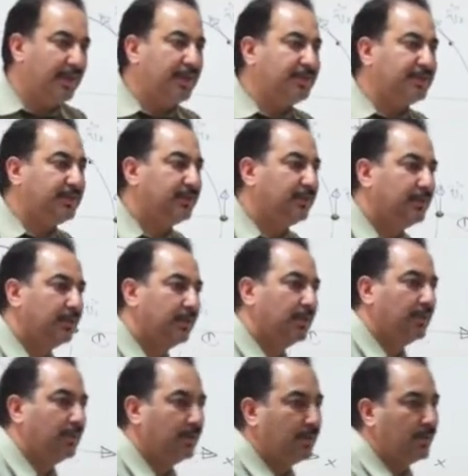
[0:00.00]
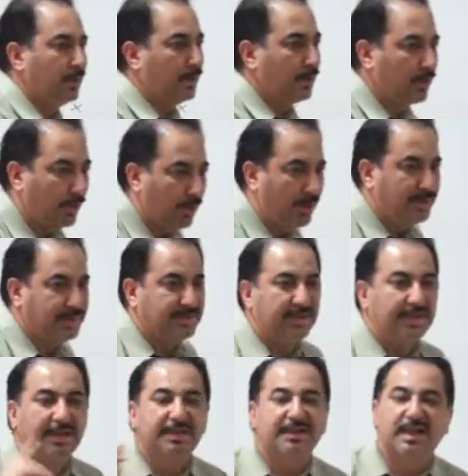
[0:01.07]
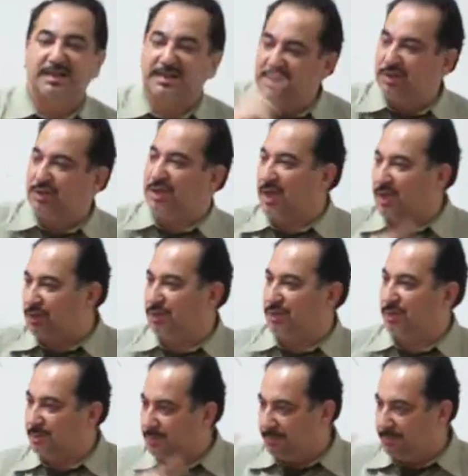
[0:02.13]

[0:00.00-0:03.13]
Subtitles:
is constant. It doesn't change.